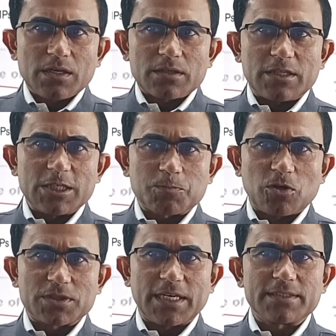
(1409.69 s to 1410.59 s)
This
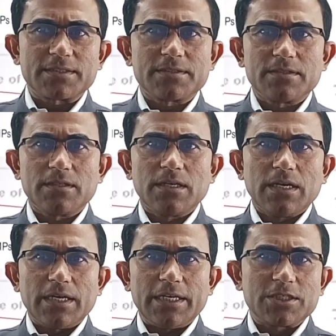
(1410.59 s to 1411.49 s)
process
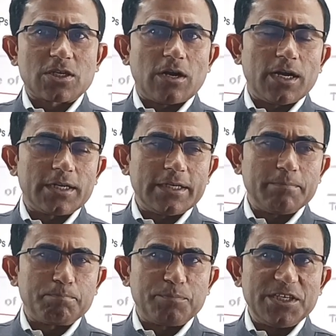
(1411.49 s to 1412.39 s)
is called
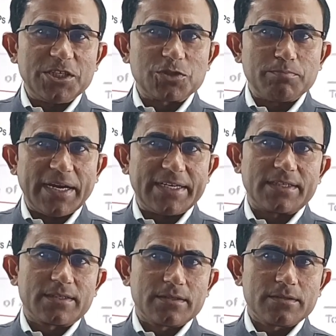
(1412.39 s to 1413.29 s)
impeachment.